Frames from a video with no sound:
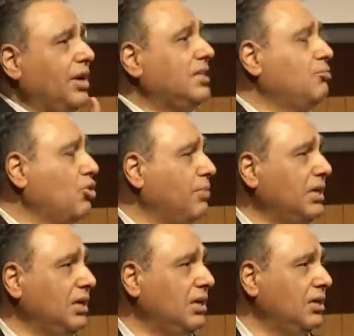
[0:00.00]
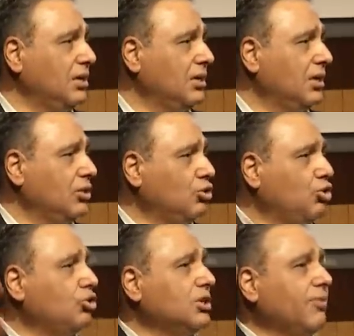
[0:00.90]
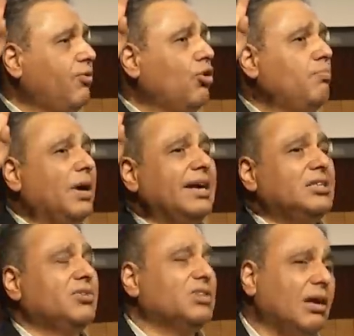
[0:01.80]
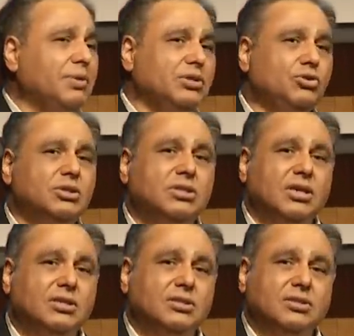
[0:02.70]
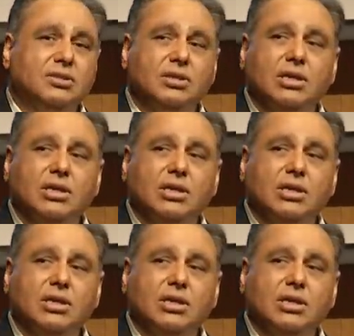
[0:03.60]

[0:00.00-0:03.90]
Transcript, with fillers: raise more money? So those are the 4 buckets of topics you discuss.